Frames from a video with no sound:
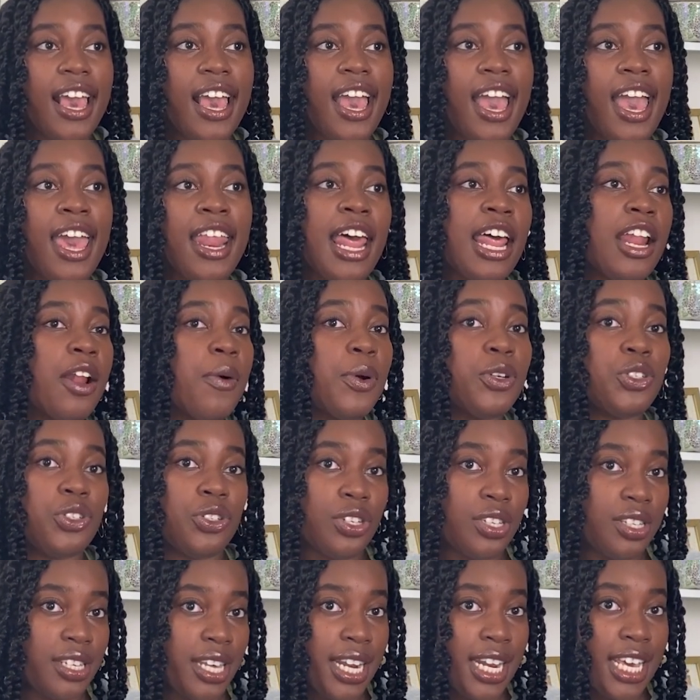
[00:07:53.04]
and I don't want
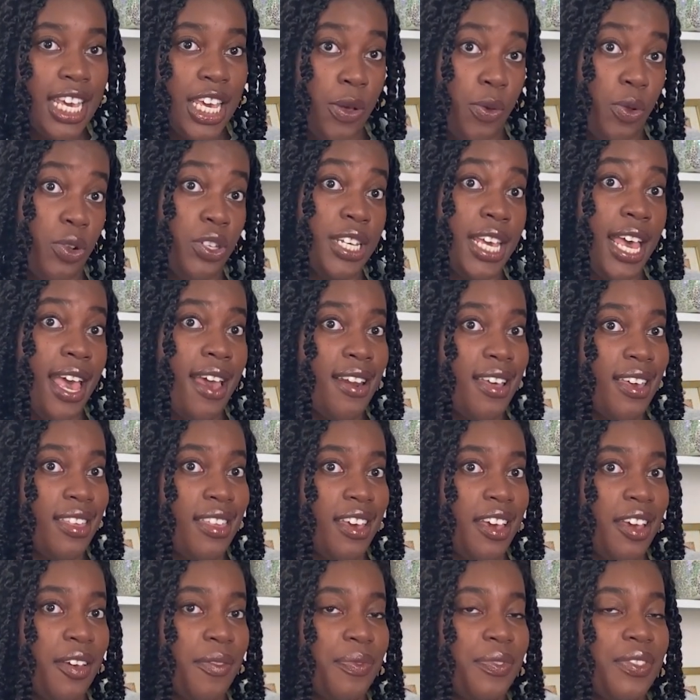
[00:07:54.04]
you to set it equal to
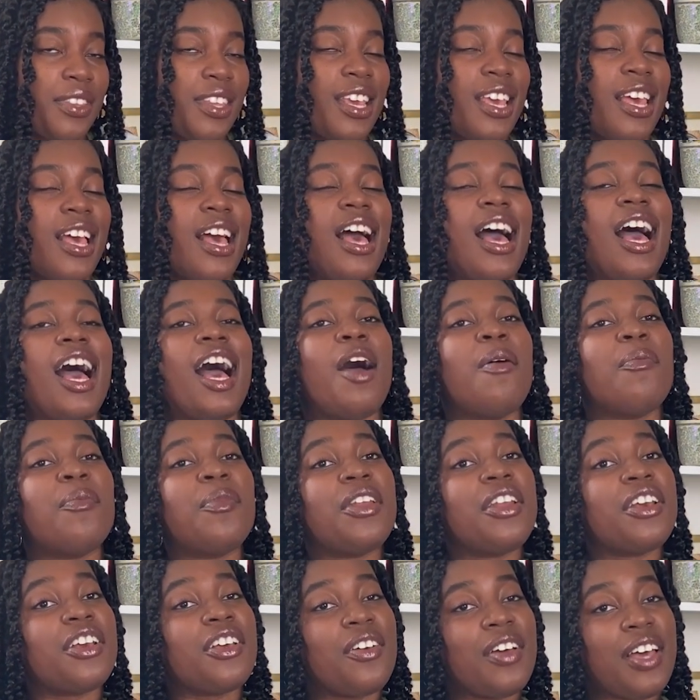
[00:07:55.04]
anything. I'm
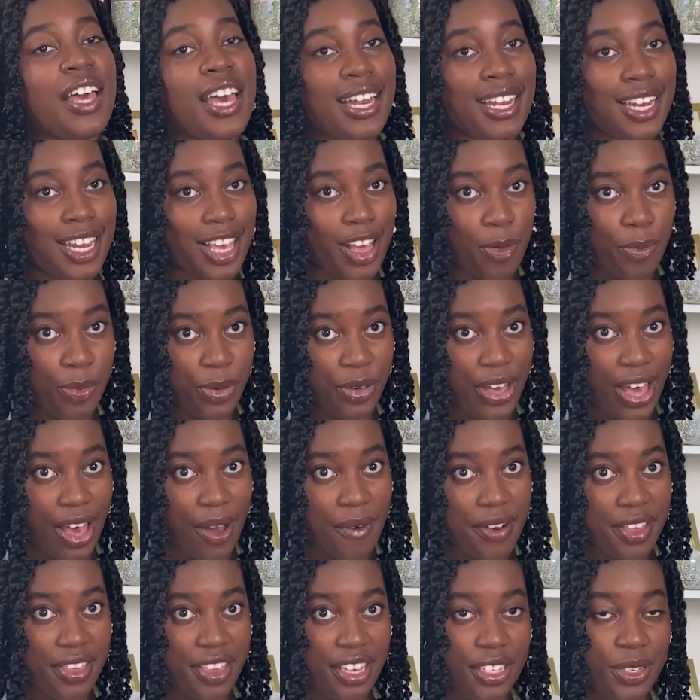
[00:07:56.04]
going to go ahead and help you
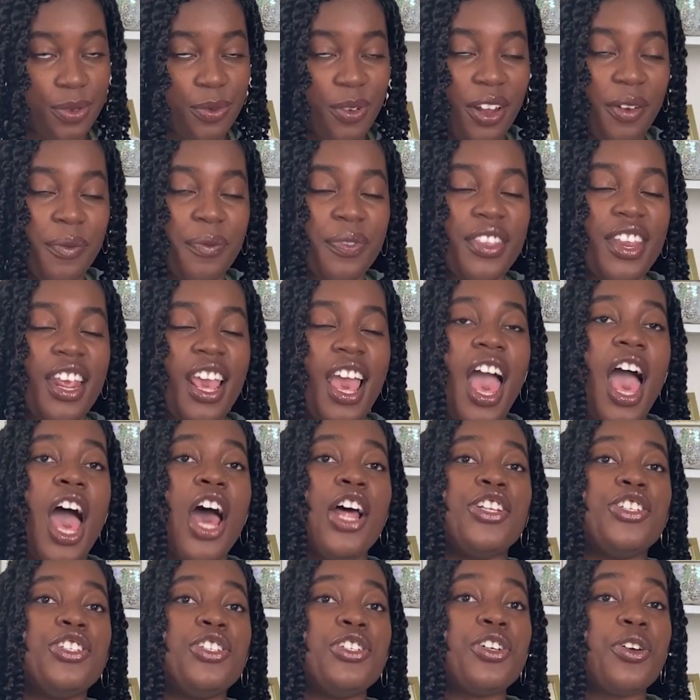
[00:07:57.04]
out with this one.
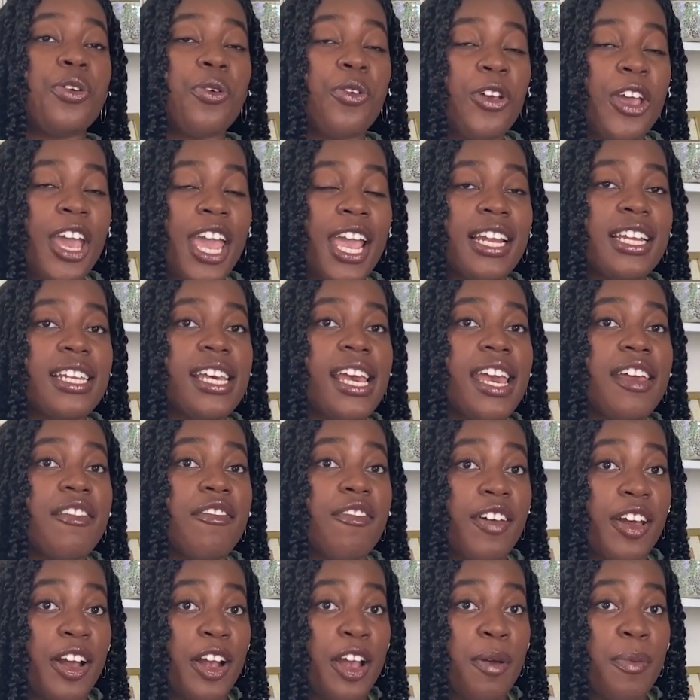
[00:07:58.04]
To create a
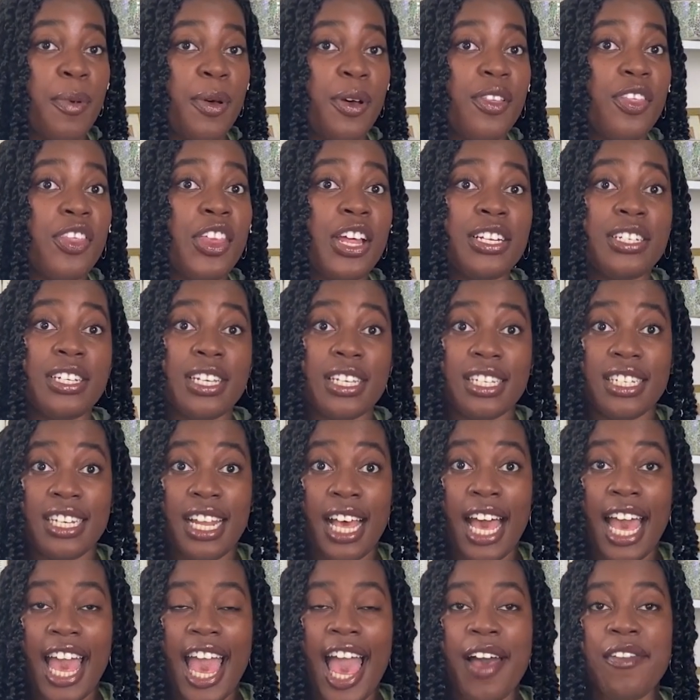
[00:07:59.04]
variable that does
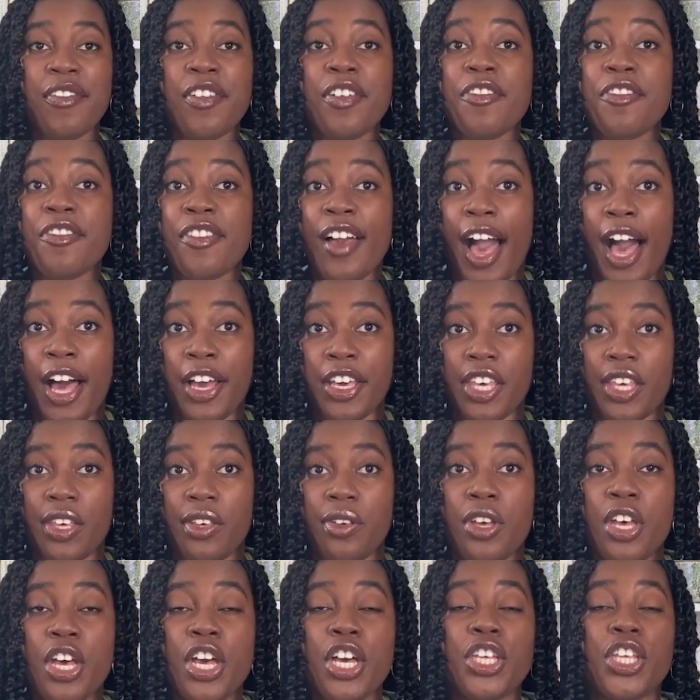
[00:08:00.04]
not have a
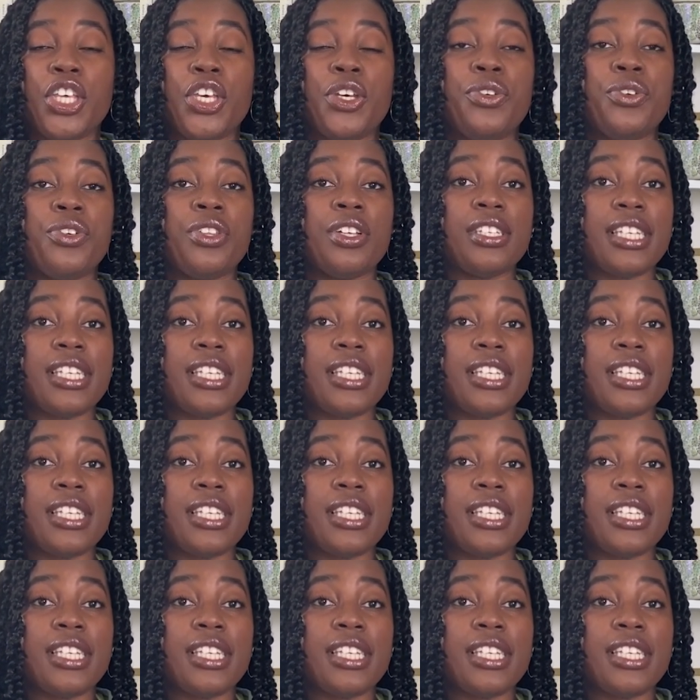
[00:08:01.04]
value, you do the